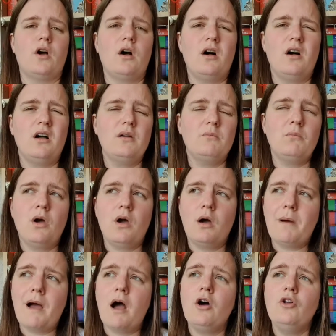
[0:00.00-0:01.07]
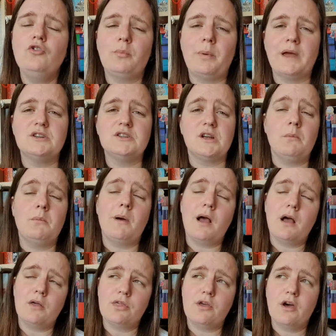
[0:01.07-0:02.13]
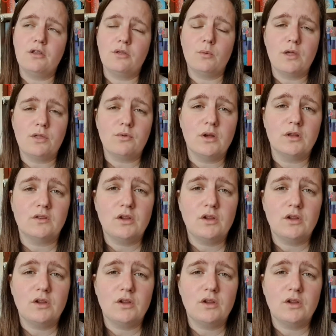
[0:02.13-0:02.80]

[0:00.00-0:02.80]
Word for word: I'm about 100 pages, I'm about a third of the way through it,